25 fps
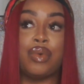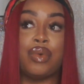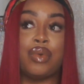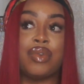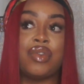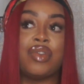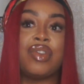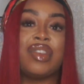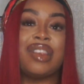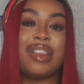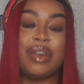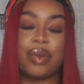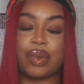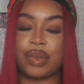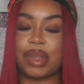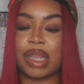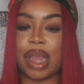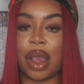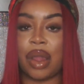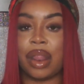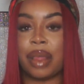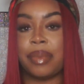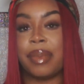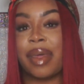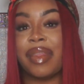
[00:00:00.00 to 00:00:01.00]
will still
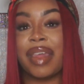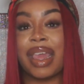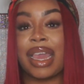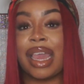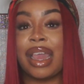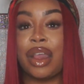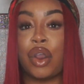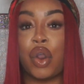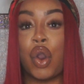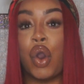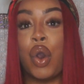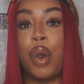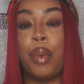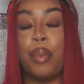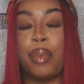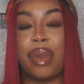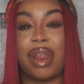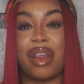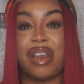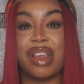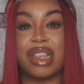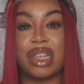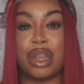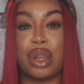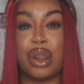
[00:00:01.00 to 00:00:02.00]
tell them that they can come.
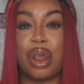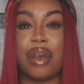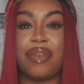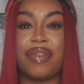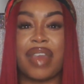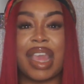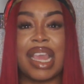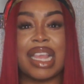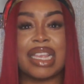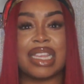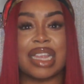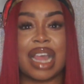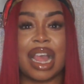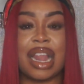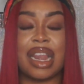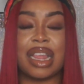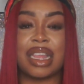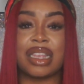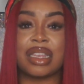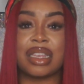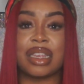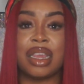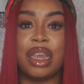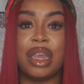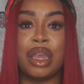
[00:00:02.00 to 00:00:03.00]
Whereas a lot of
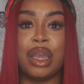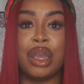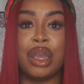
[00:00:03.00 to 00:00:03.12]
hairstylists